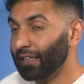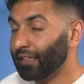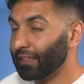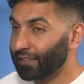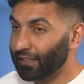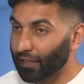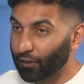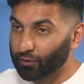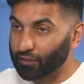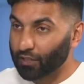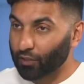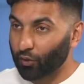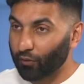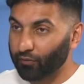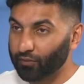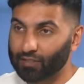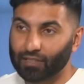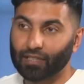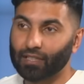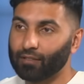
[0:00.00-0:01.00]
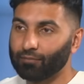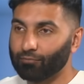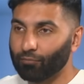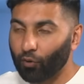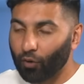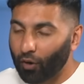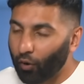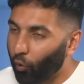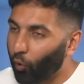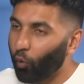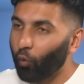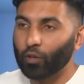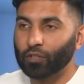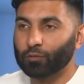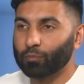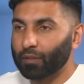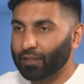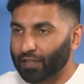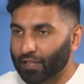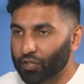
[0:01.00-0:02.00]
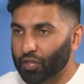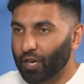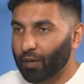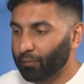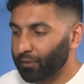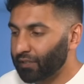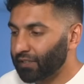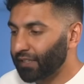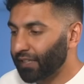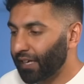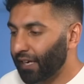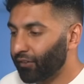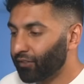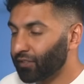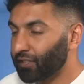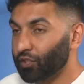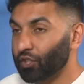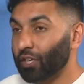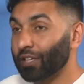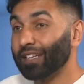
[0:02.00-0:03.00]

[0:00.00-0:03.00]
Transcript: Celtic obviously always bring that Champions League heritage.